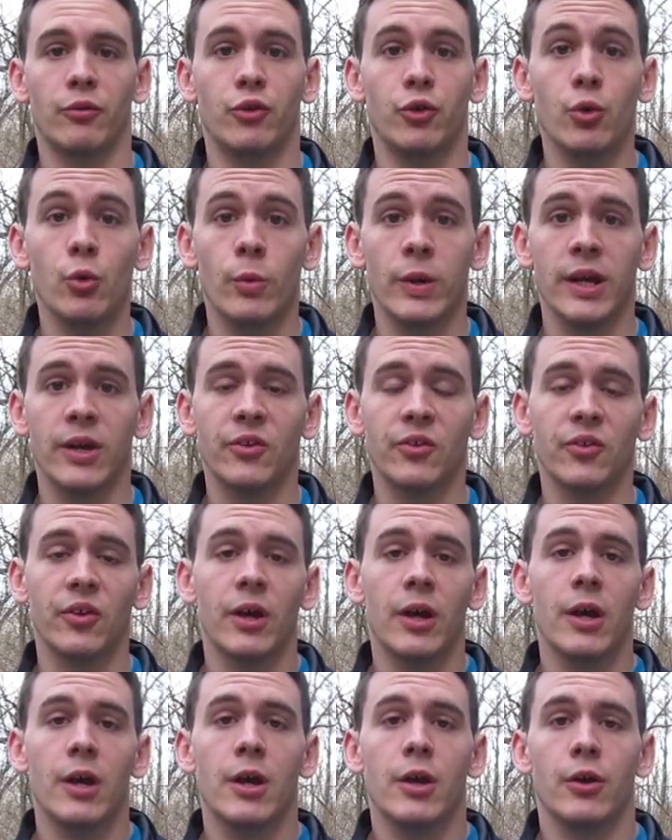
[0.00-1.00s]
2 weeks,
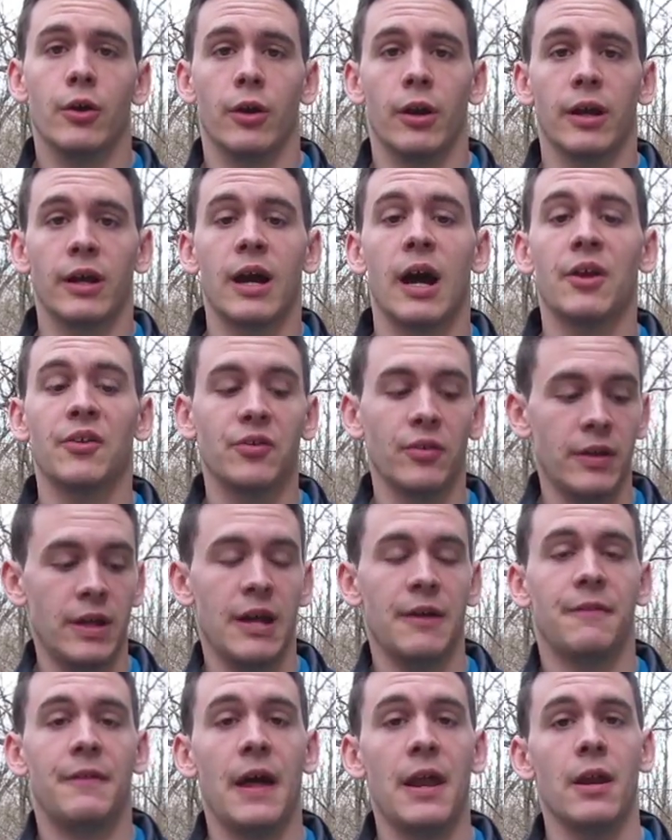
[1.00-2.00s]
you're going to constantly
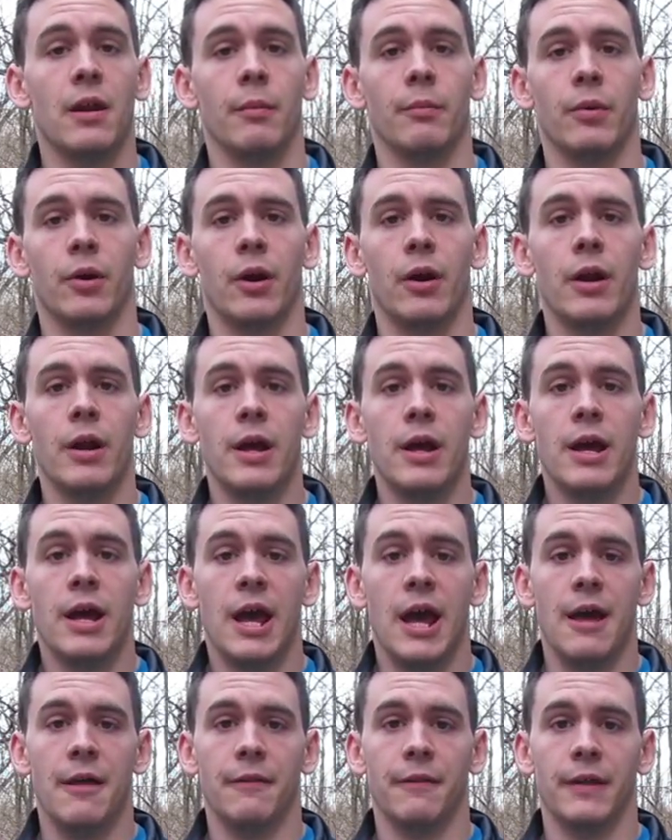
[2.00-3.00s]
hit that number
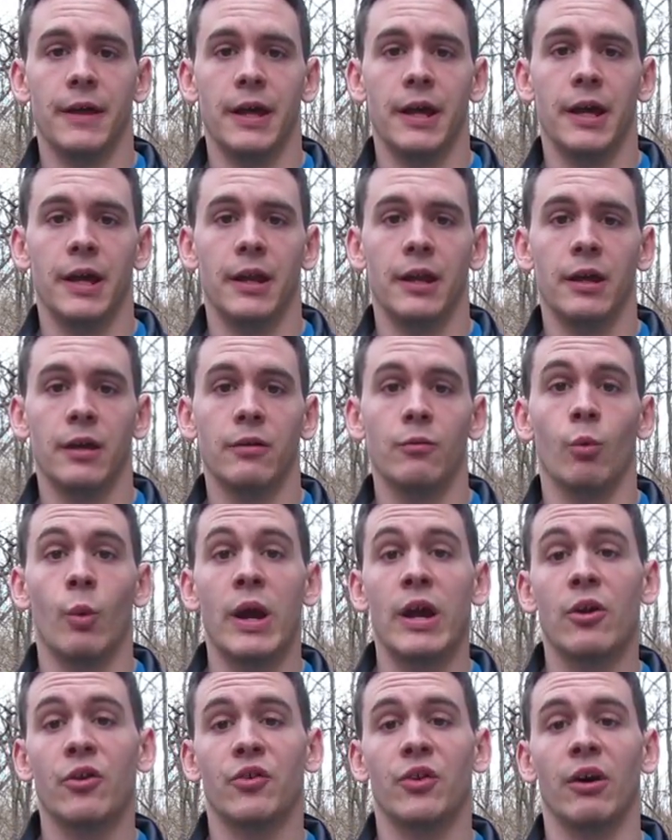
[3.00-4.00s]
and then
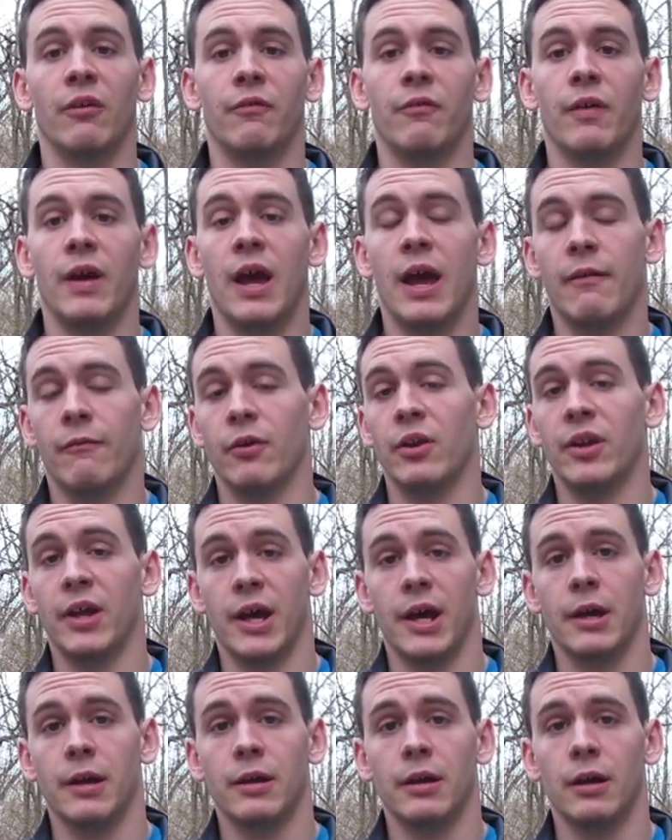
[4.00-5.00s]
weigh yourself every
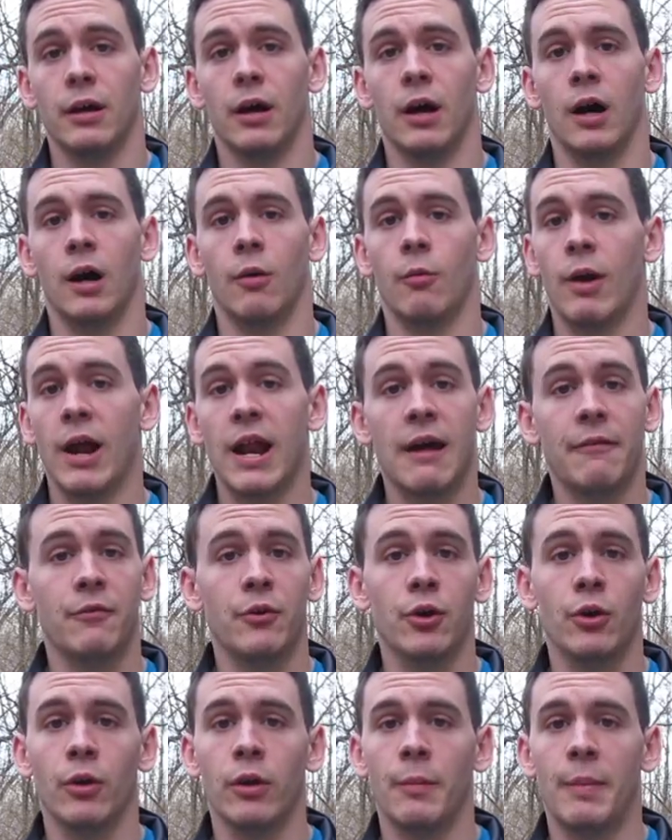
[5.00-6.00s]
day. Right after
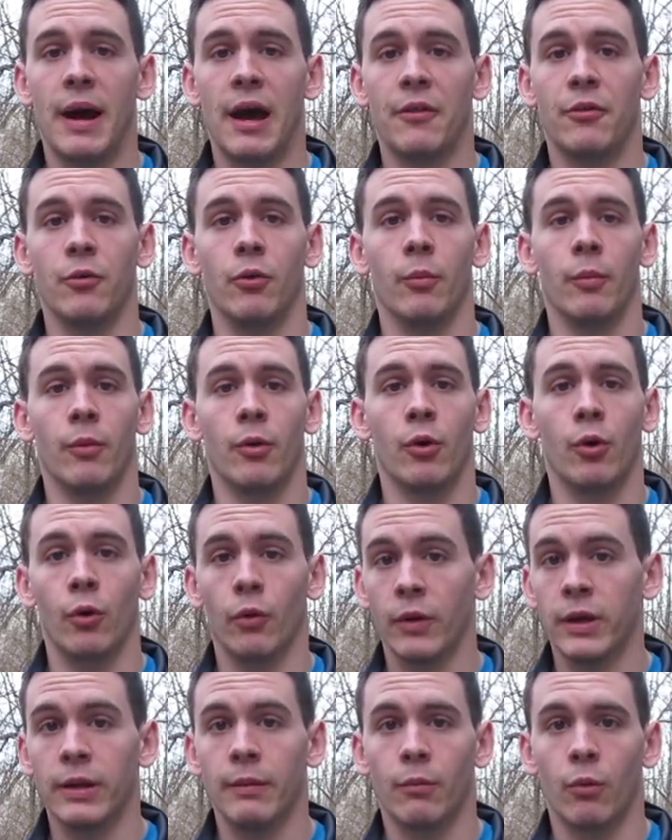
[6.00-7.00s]
you go in the bathroom,
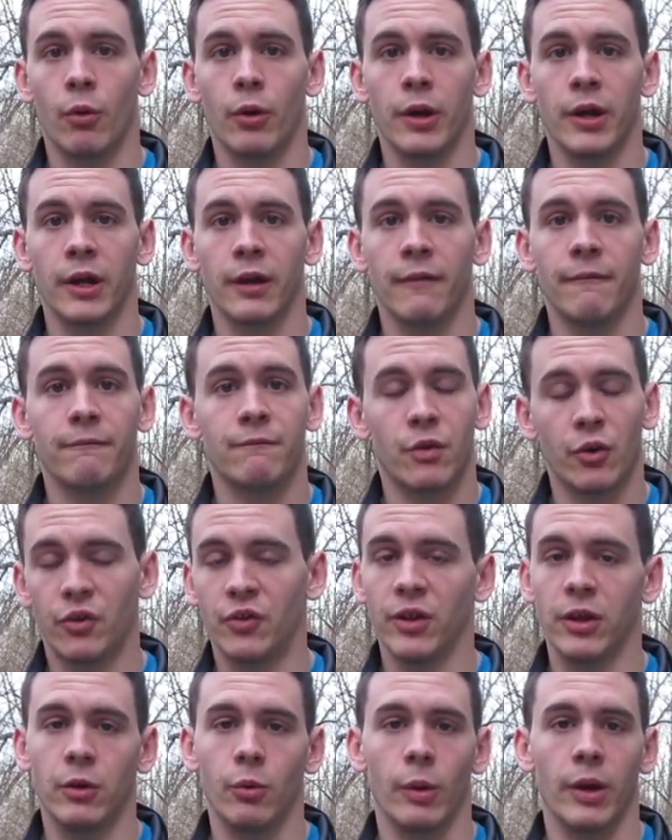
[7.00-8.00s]
early in the morning, first
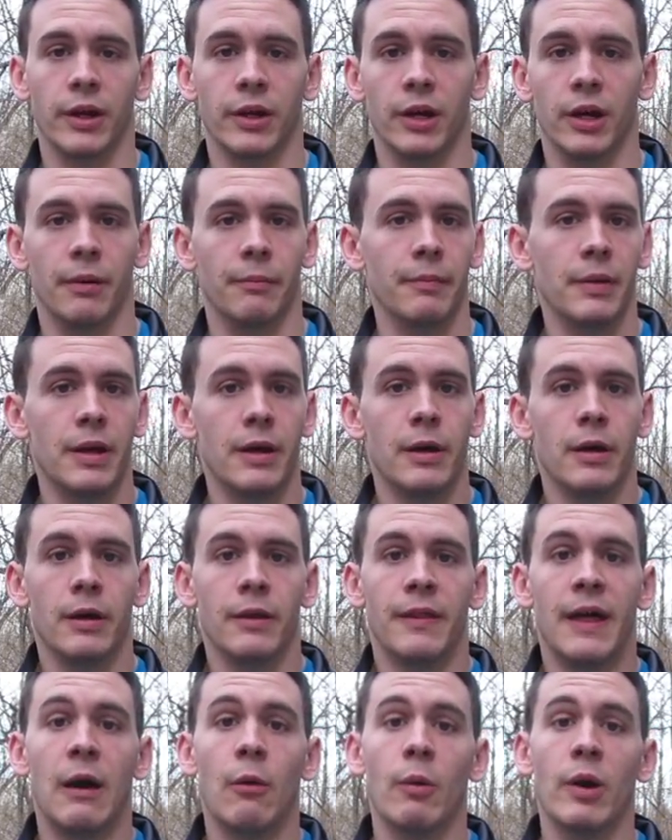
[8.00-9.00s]
thing you wake up.
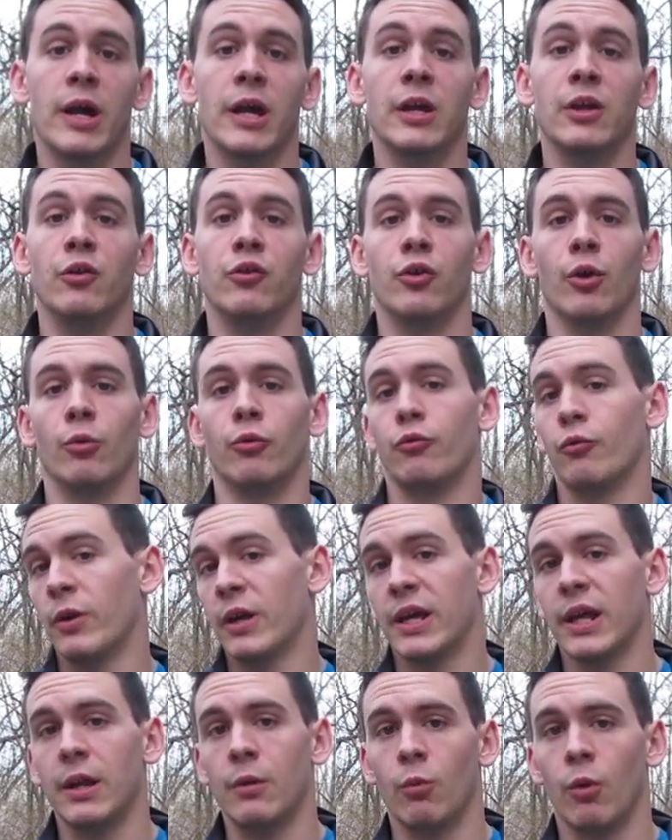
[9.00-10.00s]
That way you don't
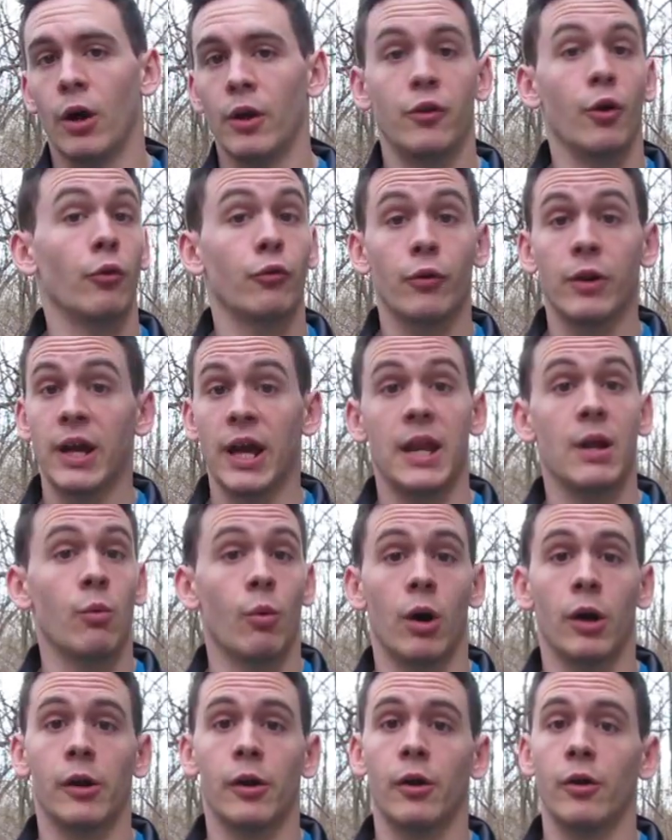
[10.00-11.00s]
drink any
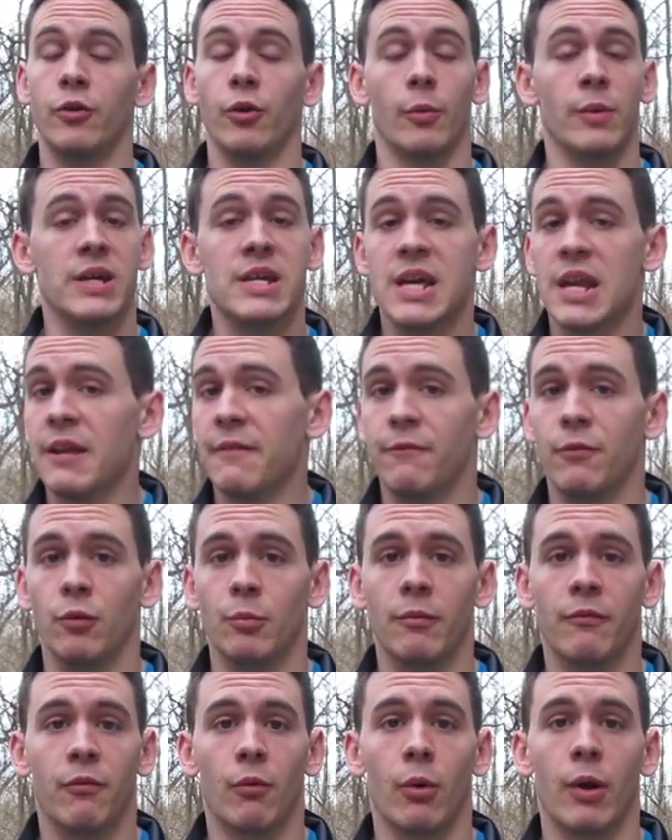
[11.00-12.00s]
water, don't eat any food
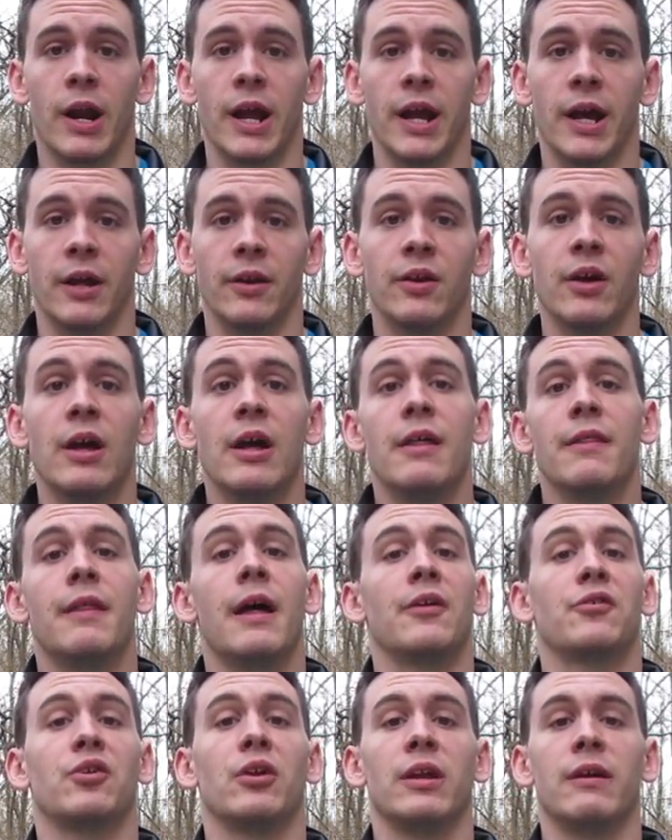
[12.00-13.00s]
beforehand.
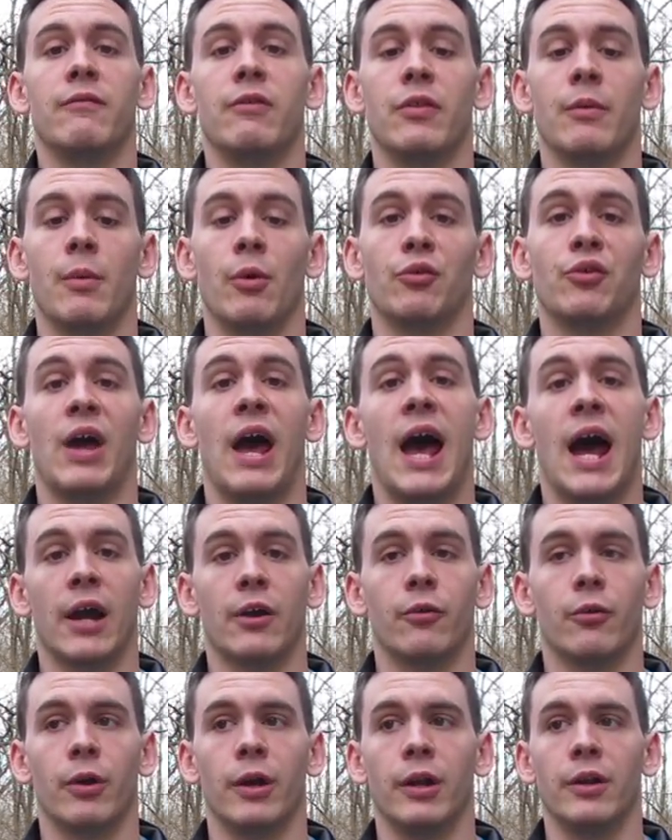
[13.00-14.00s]
That's going to give you the most
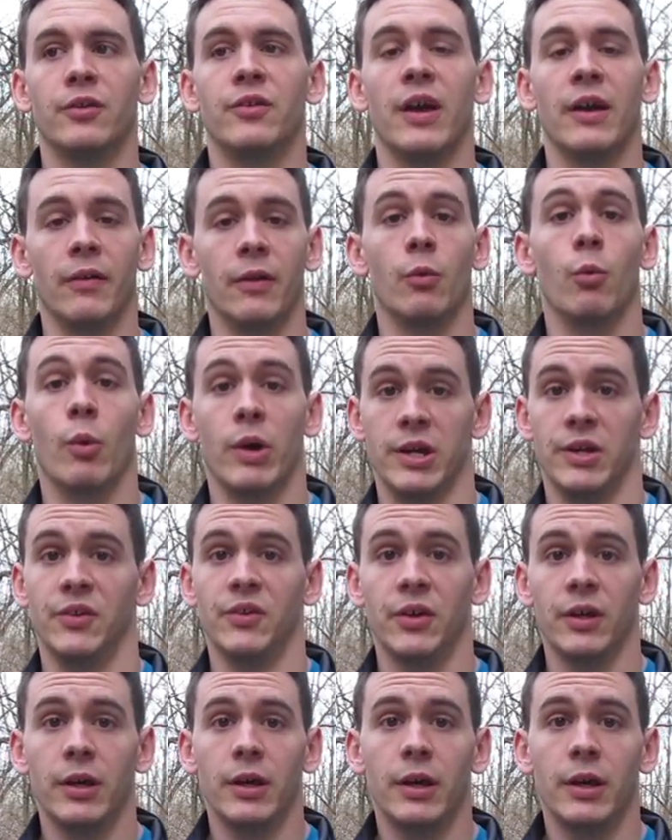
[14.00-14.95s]
accurate daily weight.